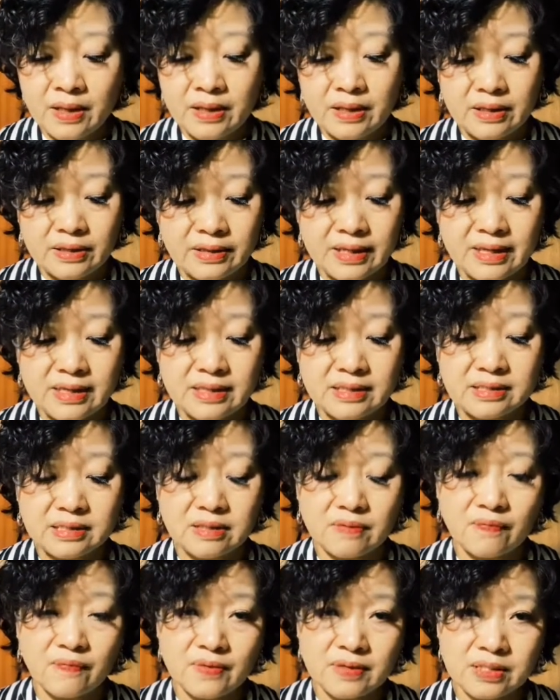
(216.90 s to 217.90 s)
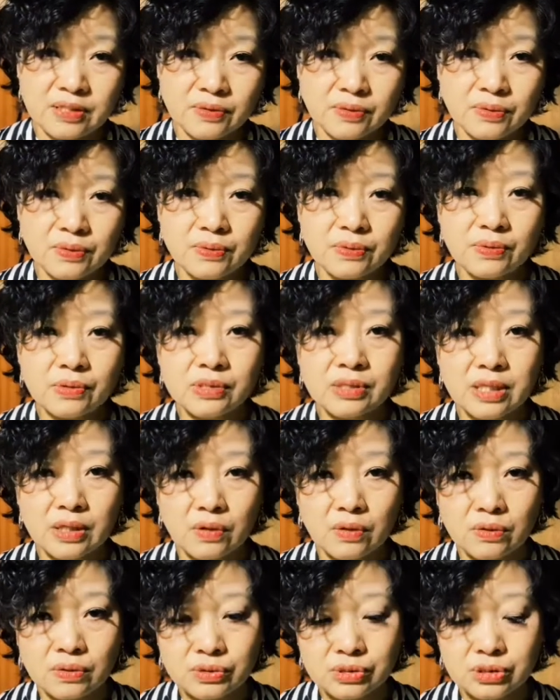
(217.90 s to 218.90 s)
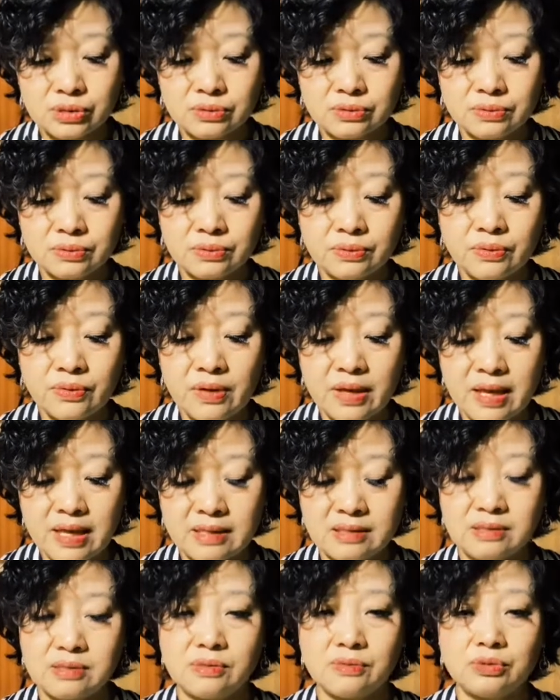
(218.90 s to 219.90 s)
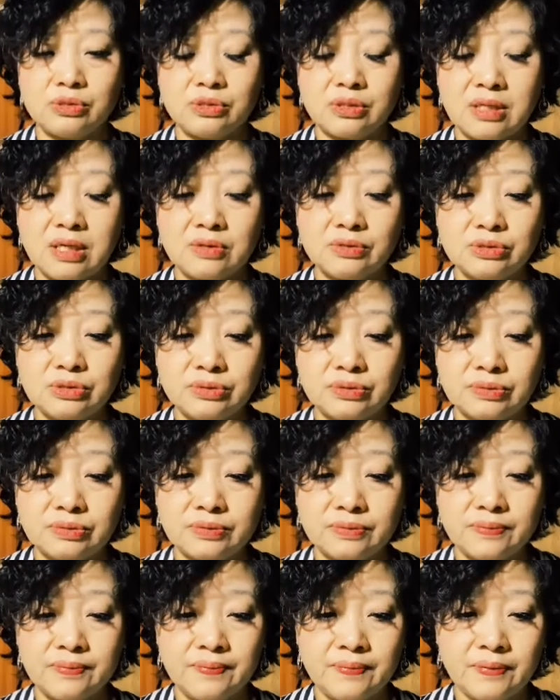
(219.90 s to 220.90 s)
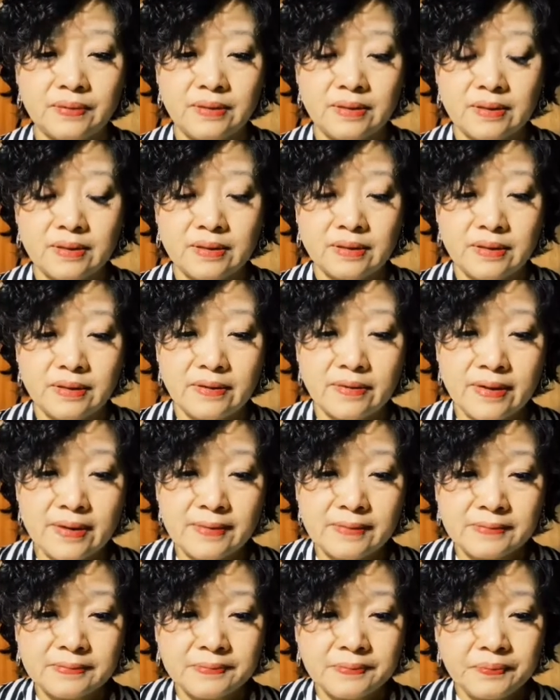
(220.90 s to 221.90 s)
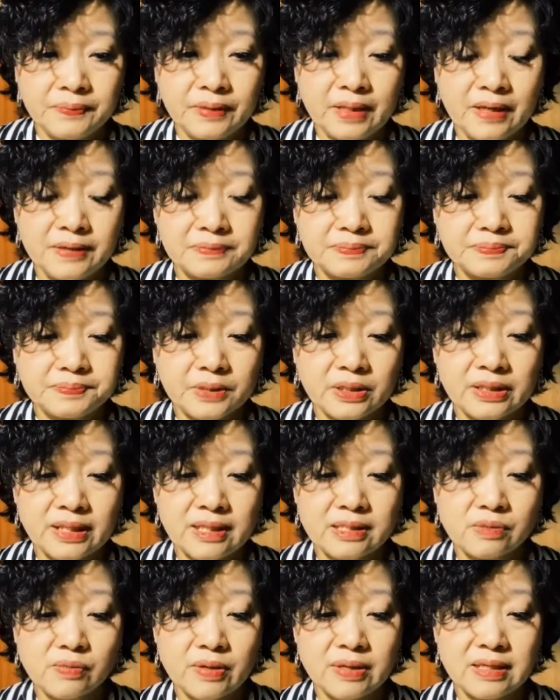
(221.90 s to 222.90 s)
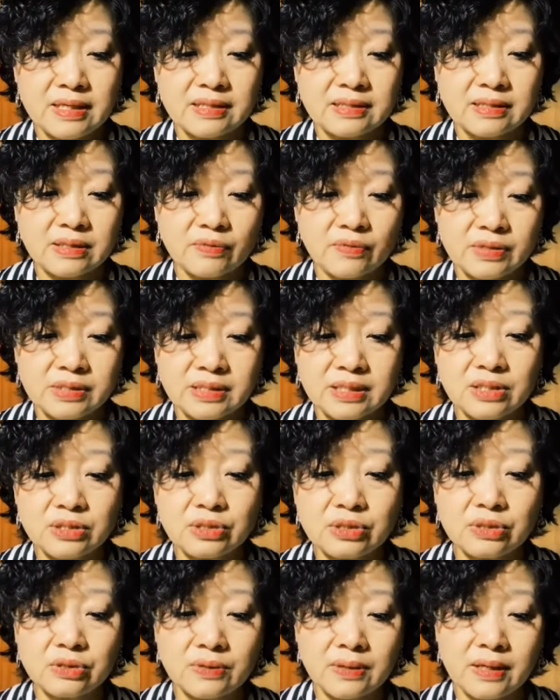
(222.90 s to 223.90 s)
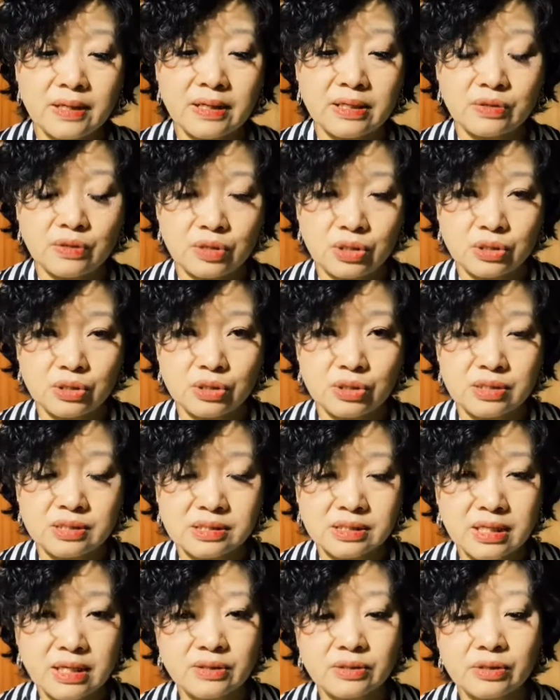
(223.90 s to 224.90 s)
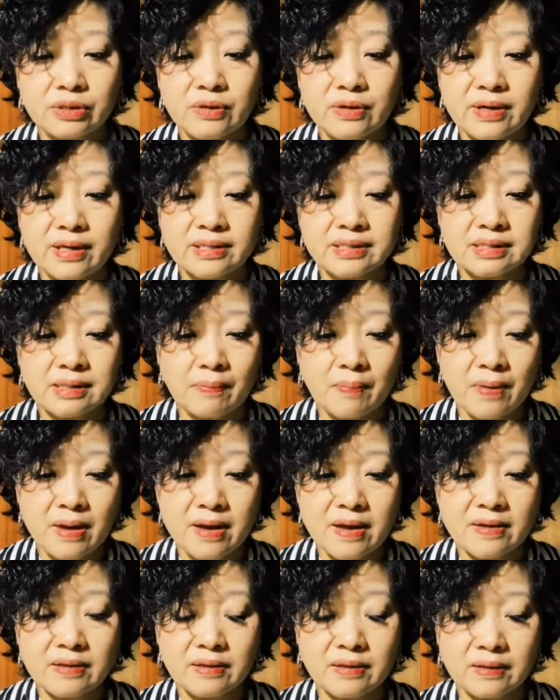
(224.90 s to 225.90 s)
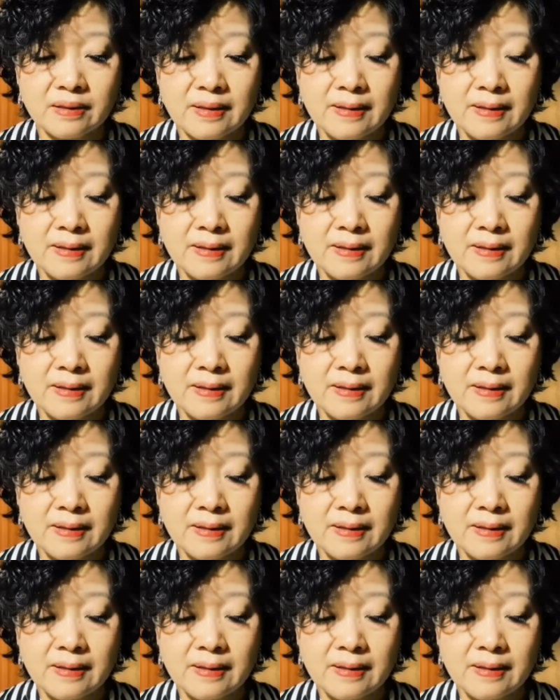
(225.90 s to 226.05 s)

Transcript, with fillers: that is the physical, psychological, and social cultural. Alright, now the next one is the residential uh, education is characterized by the